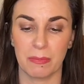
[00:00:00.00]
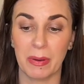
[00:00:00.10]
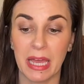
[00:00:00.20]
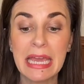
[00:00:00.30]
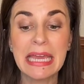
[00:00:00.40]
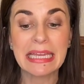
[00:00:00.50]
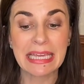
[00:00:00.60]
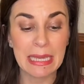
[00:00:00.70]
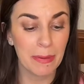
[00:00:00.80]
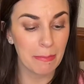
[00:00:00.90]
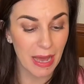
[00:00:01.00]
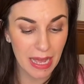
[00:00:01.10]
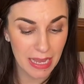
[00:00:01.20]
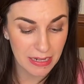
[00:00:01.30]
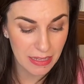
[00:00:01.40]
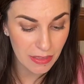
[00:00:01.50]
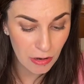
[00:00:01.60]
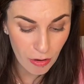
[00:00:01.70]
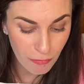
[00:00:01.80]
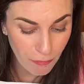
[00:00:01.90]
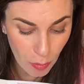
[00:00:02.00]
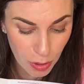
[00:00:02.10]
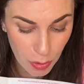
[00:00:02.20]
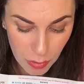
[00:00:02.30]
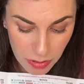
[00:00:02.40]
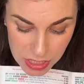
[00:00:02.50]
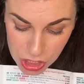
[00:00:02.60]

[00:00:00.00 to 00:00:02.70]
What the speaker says: But keep in mind, there are 4 norths,